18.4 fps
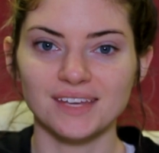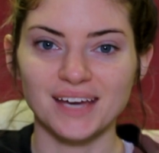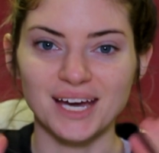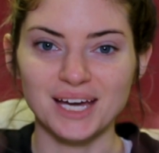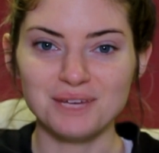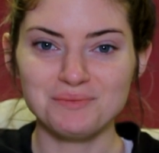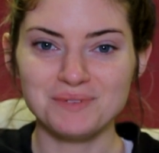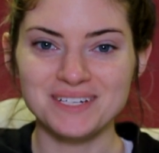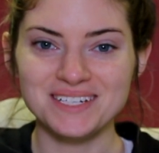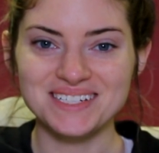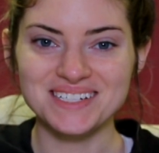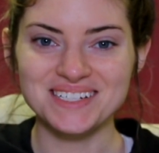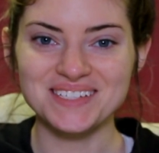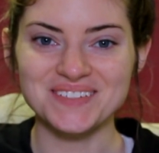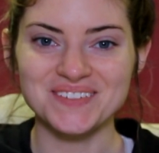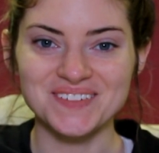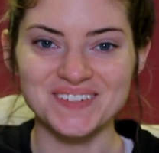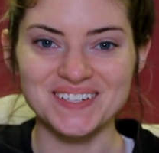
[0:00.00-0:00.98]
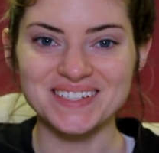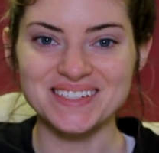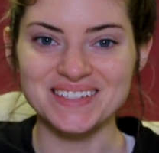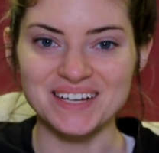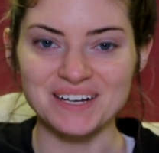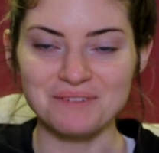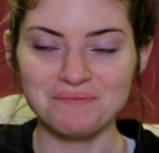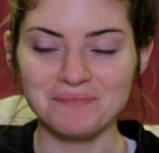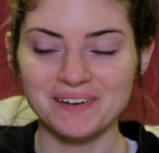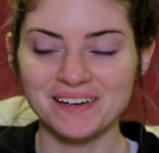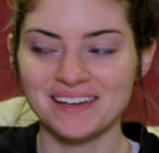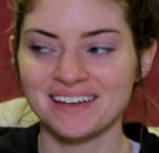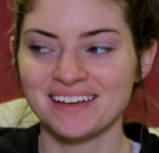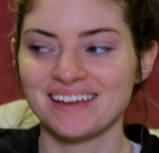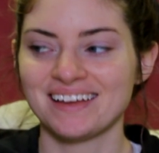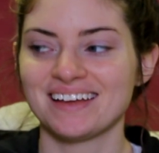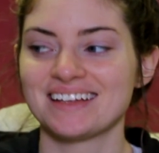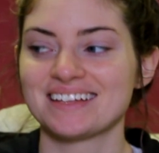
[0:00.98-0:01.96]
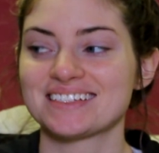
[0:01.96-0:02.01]
Hey peaches, what's up?
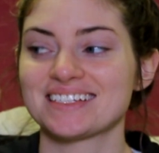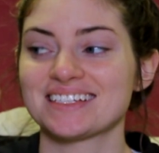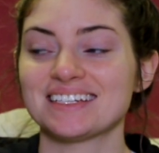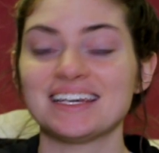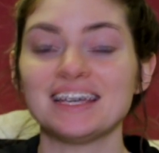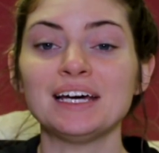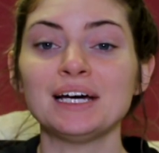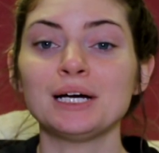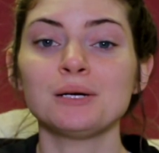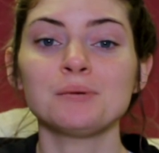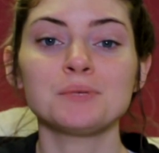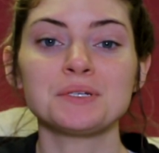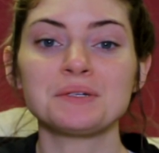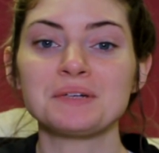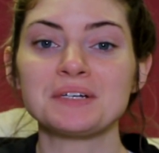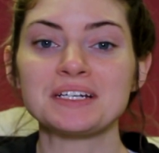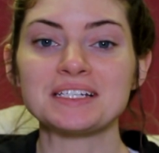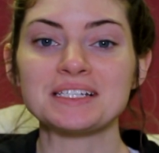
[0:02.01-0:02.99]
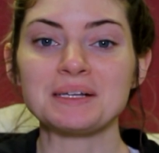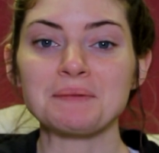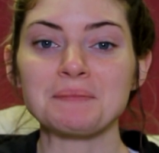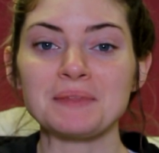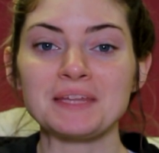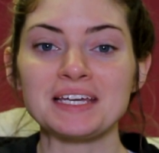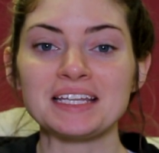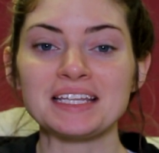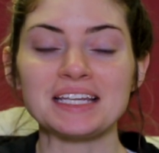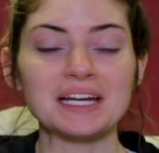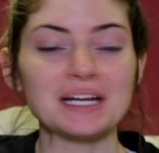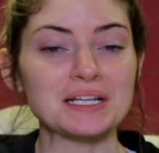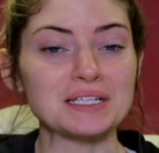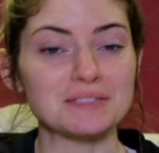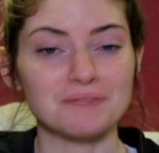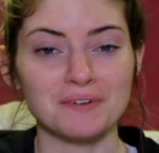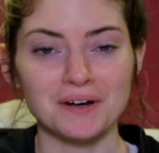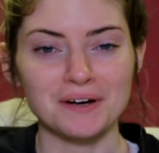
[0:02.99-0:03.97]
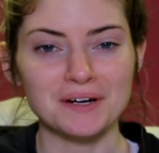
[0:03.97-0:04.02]
Today I'm doing something that is
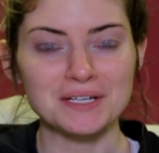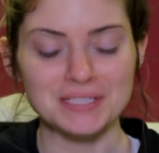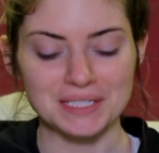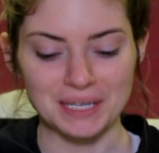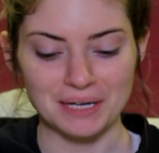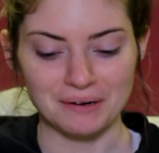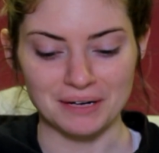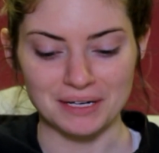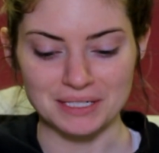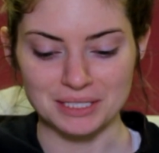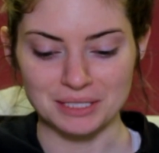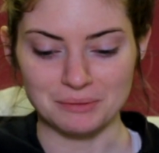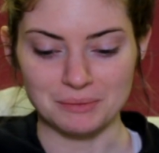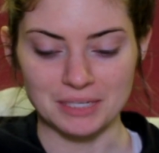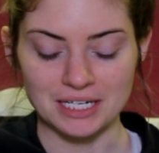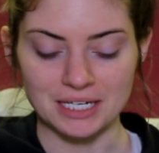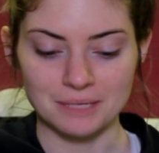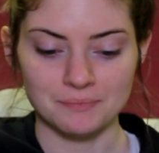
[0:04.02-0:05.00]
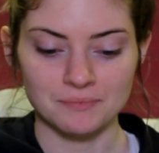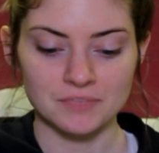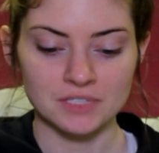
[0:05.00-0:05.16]
very scary to me.